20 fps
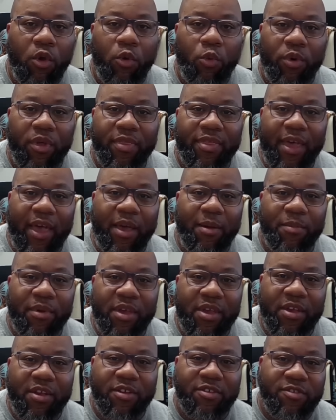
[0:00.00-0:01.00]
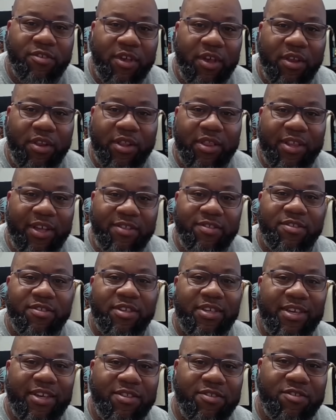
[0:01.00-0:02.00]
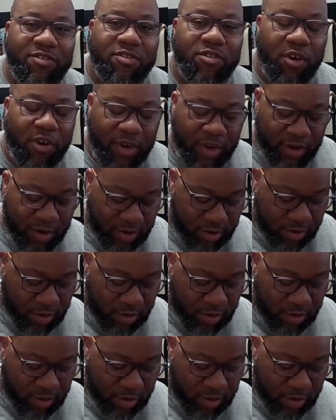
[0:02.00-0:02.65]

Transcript: With that being said, let's get started.